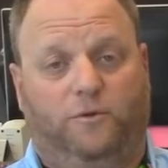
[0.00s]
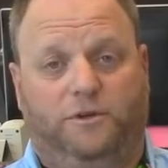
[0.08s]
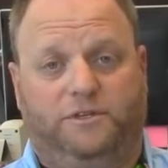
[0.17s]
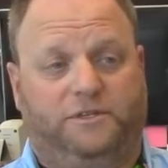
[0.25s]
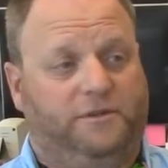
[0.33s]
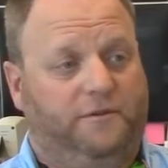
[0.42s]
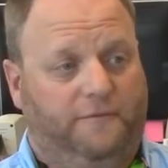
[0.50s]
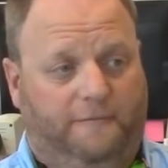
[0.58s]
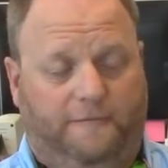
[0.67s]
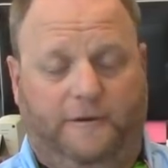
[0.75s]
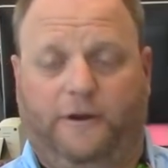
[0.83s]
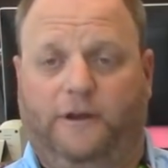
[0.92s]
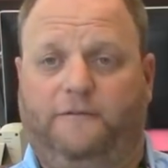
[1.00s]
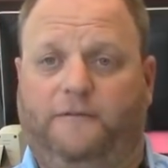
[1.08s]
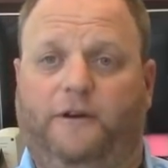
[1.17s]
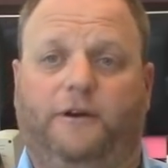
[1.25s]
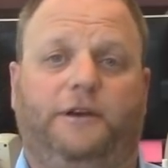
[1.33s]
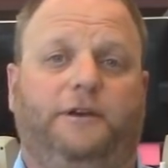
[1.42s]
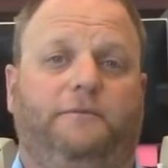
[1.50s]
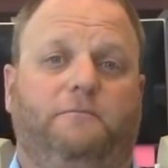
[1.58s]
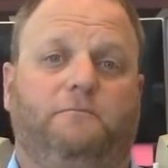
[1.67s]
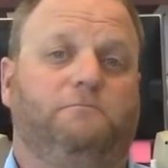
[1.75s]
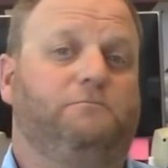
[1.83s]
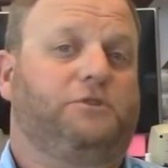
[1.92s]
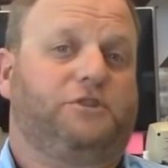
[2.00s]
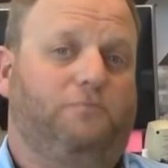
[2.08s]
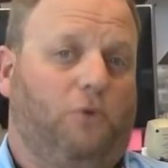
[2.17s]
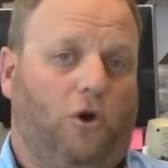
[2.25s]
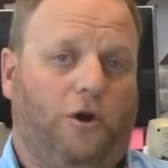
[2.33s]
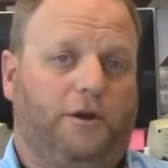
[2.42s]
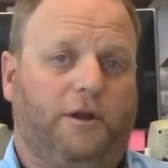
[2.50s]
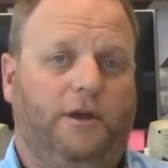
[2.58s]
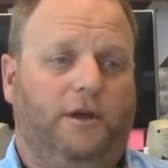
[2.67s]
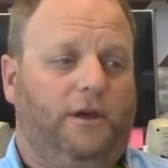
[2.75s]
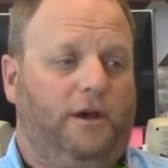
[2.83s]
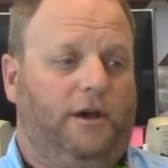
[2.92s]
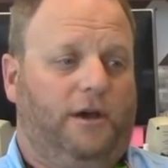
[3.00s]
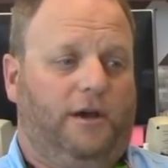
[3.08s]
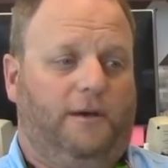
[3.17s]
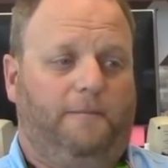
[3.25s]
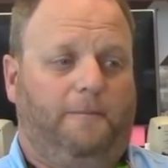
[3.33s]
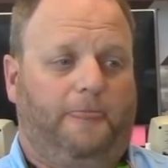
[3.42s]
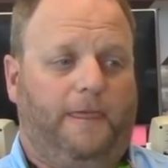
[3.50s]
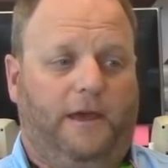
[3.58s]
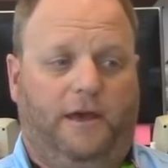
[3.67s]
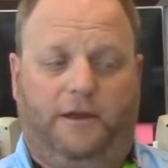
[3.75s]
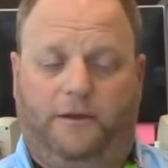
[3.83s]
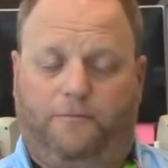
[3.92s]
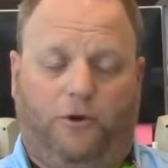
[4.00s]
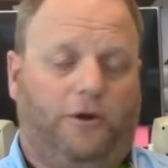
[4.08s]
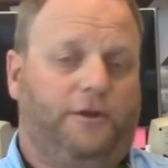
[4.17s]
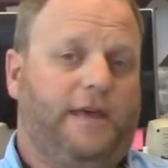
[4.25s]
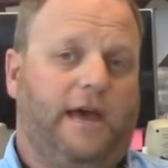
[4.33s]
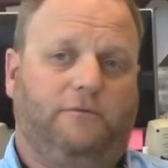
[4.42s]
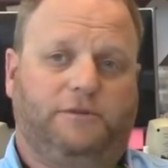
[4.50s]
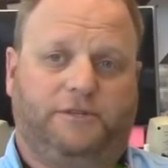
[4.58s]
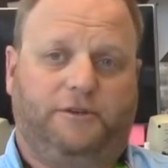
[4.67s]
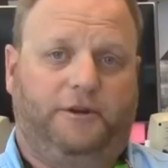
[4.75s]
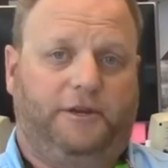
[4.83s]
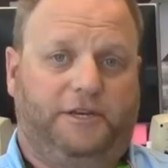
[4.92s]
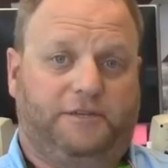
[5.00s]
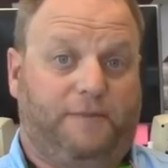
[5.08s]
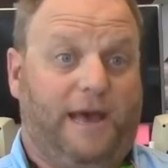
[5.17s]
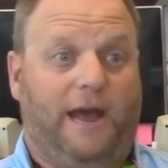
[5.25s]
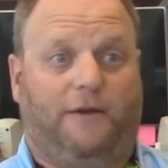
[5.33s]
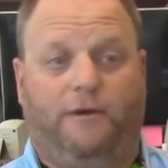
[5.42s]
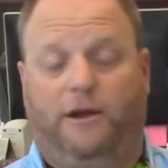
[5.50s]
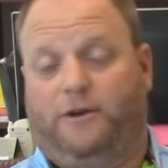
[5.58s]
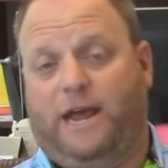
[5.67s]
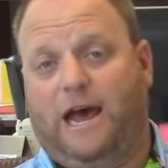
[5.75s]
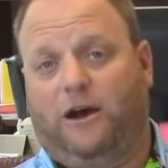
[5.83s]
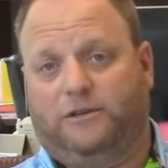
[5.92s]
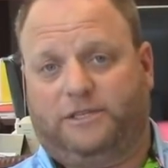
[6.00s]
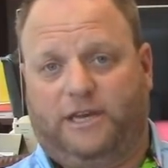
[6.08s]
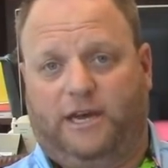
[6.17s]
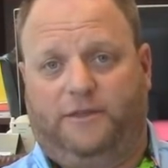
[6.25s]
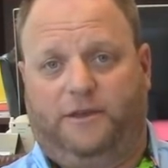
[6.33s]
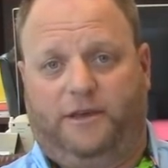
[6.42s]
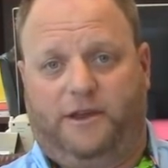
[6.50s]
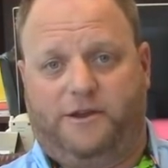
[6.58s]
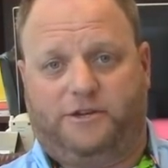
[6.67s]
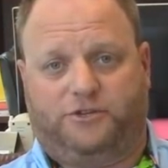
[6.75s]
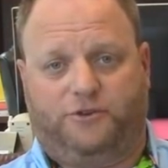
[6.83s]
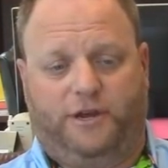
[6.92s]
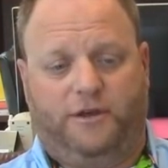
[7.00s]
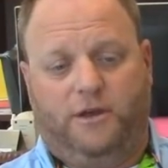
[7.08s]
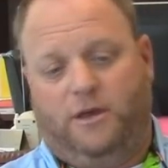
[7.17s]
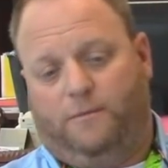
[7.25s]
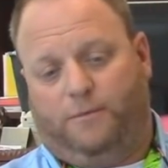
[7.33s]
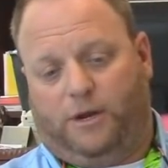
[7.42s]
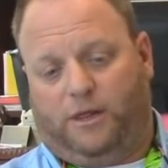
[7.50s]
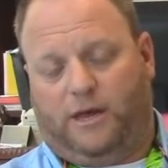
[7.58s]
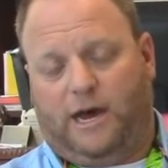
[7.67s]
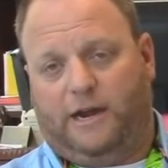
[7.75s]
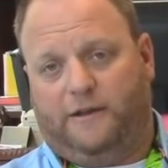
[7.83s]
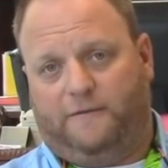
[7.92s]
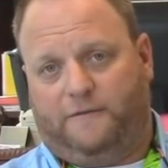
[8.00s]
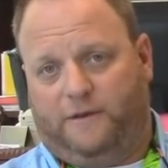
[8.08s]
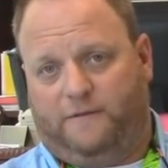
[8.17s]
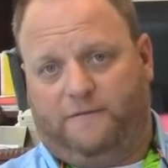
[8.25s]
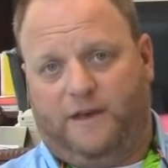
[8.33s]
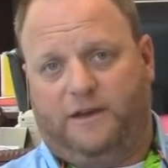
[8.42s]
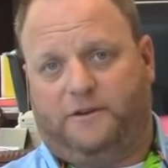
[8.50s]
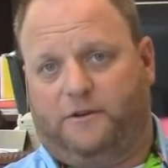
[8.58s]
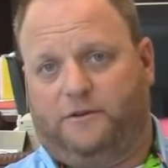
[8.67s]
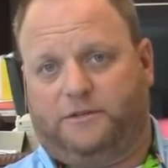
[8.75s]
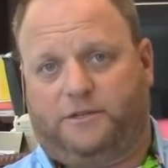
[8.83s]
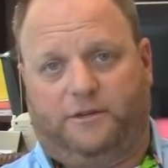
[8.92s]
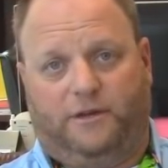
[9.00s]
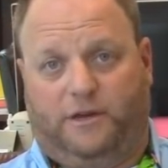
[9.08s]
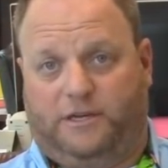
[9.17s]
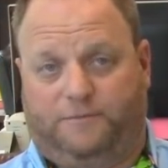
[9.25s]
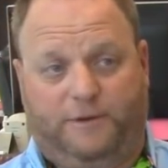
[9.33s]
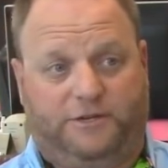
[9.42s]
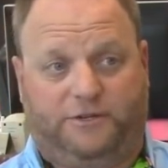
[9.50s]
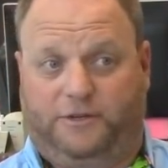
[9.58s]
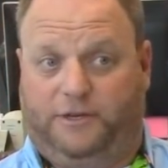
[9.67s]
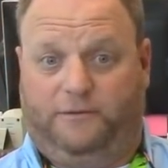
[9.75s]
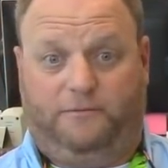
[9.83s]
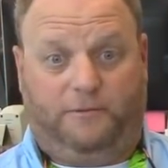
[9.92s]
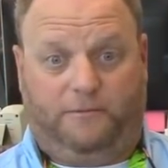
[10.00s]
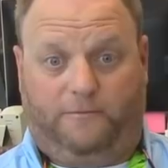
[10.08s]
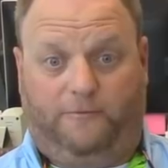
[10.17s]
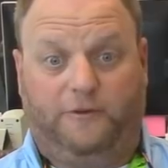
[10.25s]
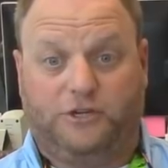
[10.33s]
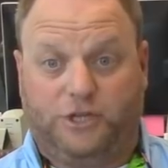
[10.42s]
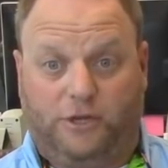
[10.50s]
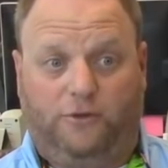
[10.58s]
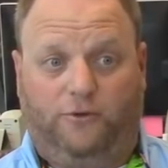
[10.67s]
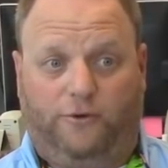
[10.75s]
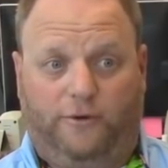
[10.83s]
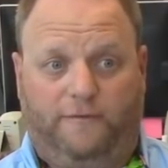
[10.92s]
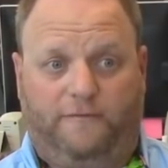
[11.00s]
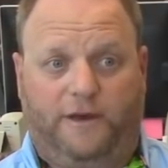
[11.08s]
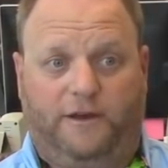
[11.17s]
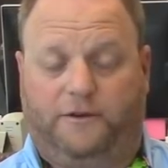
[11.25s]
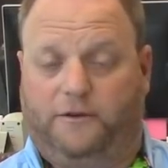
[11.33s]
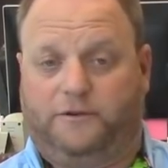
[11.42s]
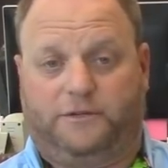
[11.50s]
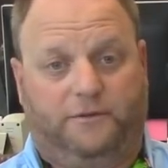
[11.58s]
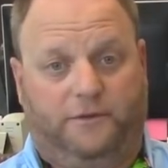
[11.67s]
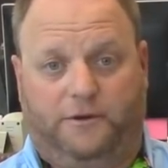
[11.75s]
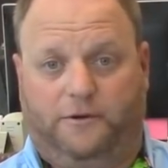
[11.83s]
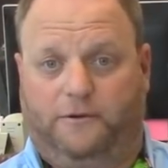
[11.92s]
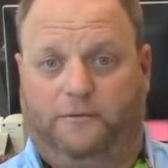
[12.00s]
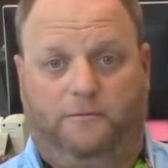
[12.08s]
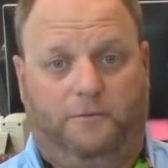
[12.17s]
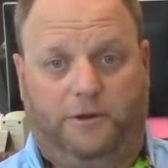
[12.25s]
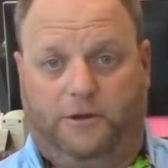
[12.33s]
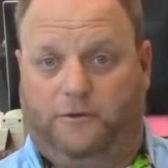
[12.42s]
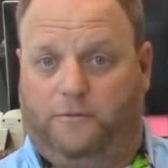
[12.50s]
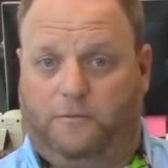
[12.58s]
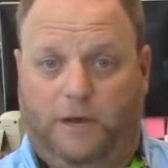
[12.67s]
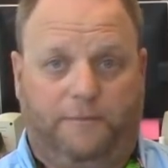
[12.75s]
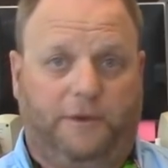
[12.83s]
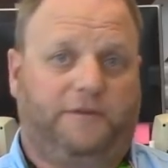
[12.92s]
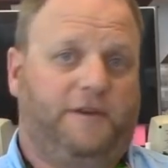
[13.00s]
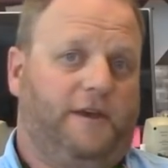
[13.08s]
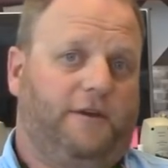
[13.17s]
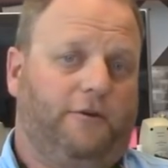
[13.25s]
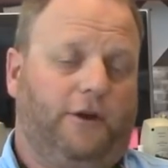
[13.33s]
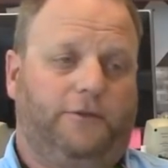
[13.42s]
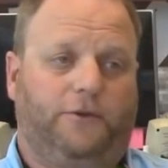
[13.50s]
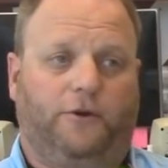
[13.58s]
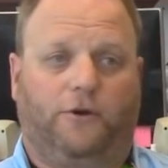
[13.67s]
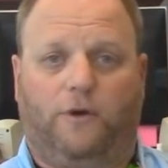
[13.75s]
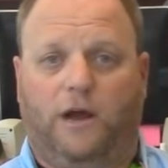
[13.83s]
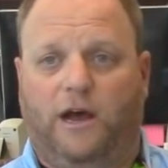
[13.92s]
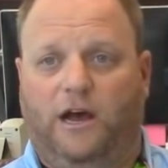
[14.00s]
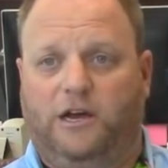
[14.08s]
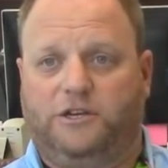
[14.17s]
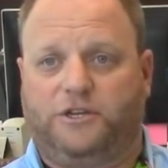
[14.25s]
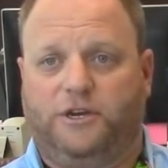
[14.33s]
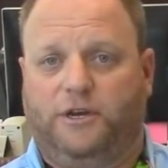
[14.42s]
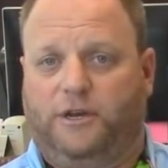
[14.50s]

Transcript: was very, very smart. And part of that was due to his background outside the industry. But a lot of inventors, especially fishing lure inventors that are, you know, might be tinkering in their garage,